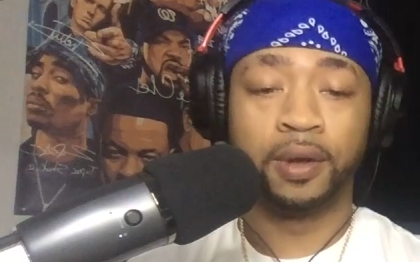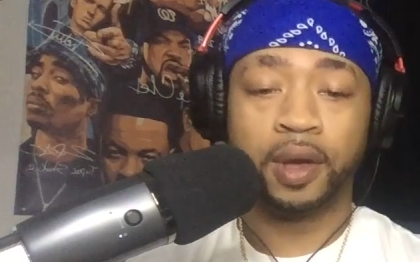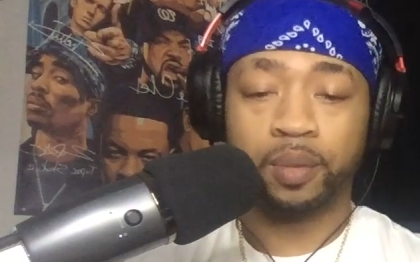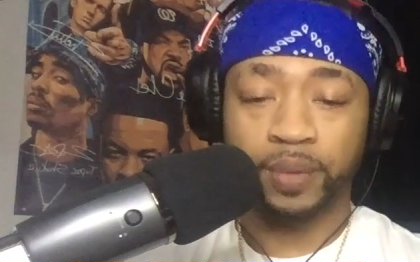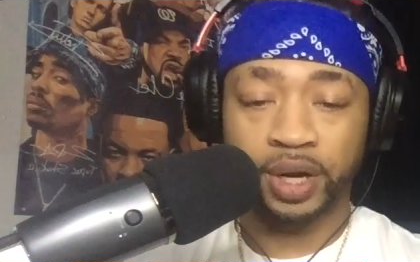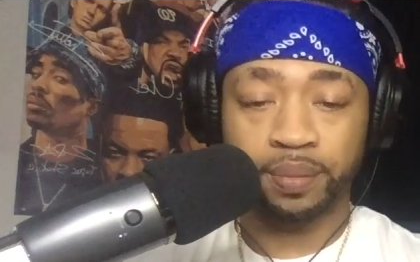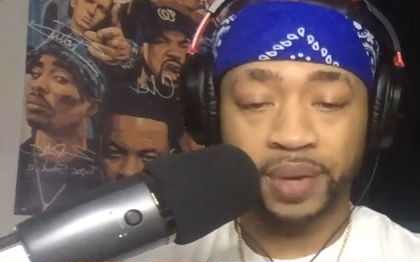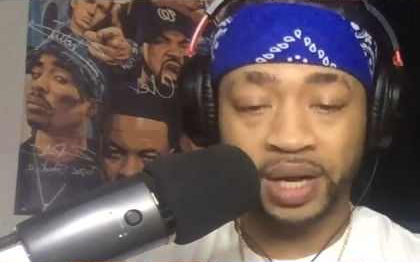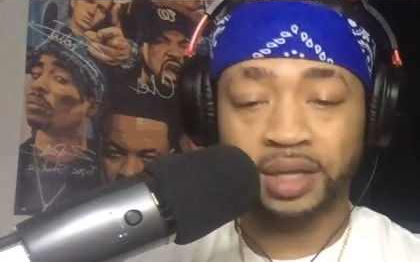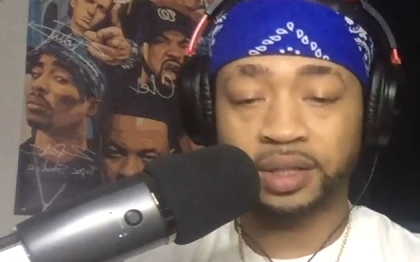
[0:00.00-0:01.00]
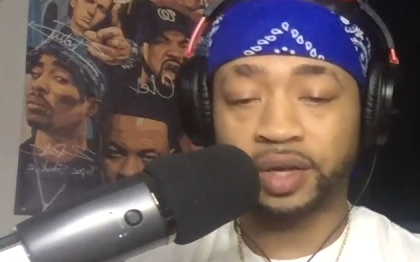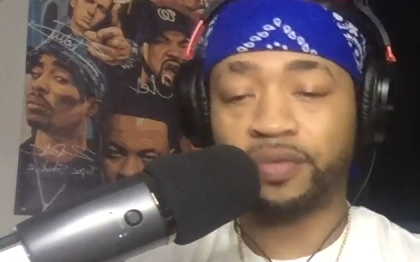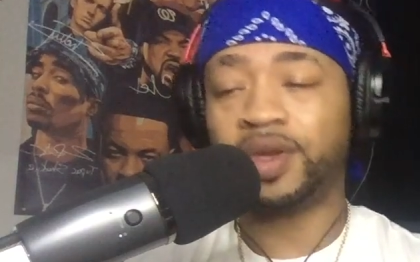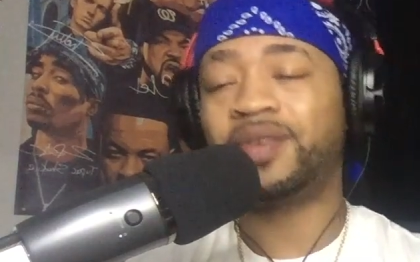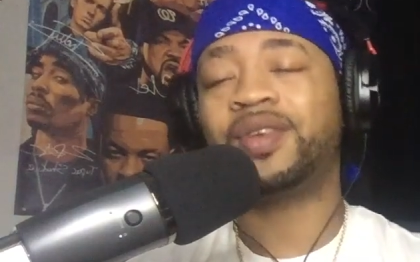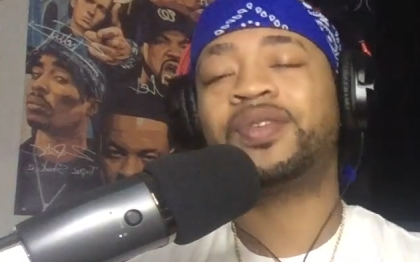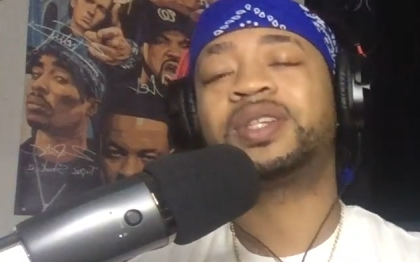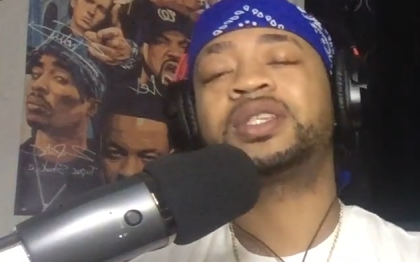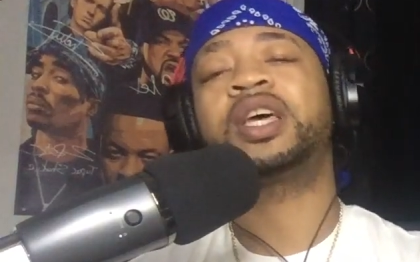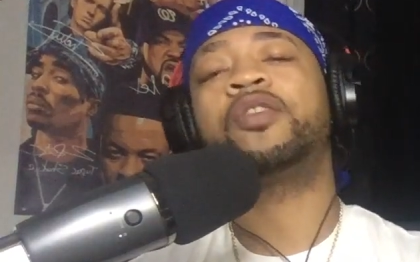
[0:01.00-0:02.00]
Speaker 1: But it might, even if it
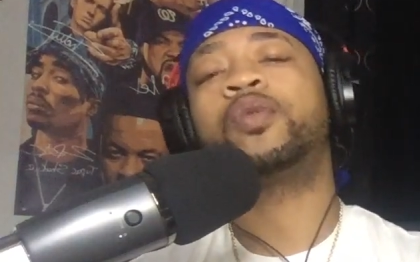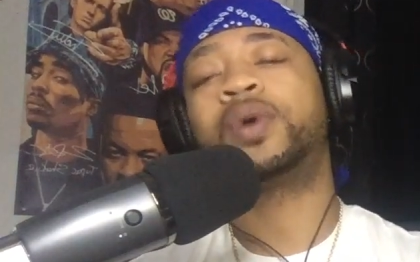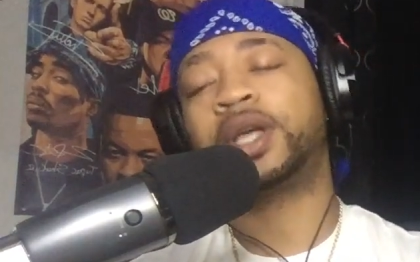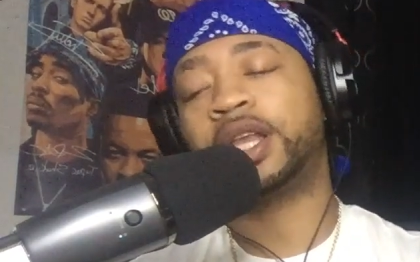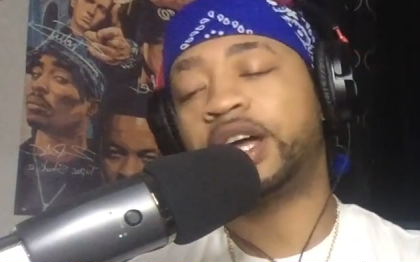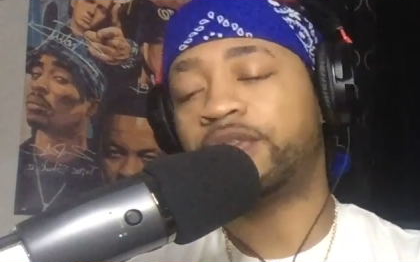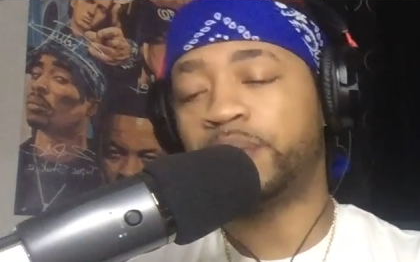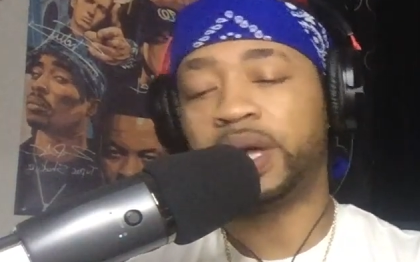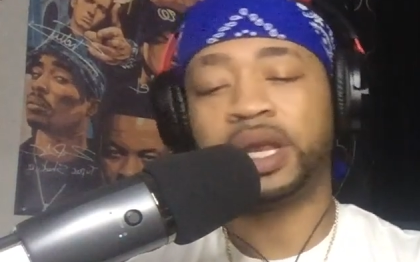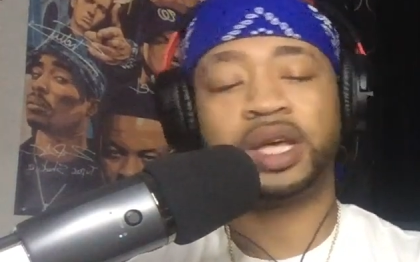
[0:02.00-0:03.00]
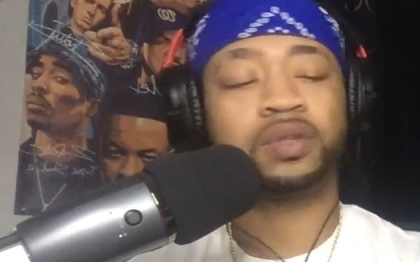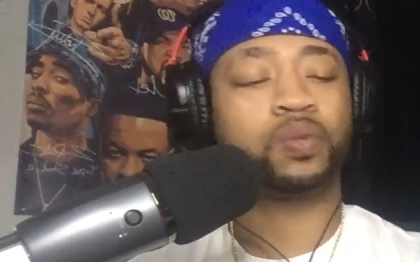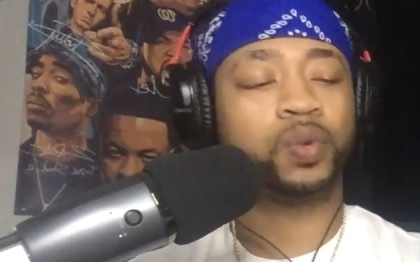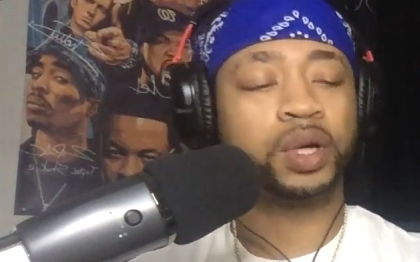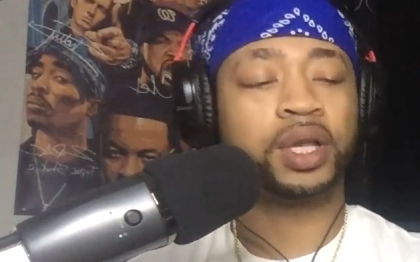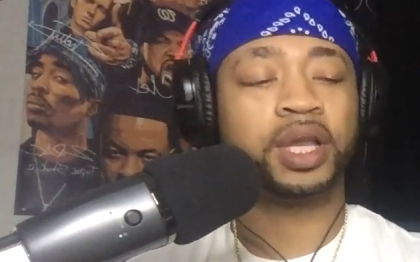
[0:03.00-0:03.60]
saved one life, man, that's one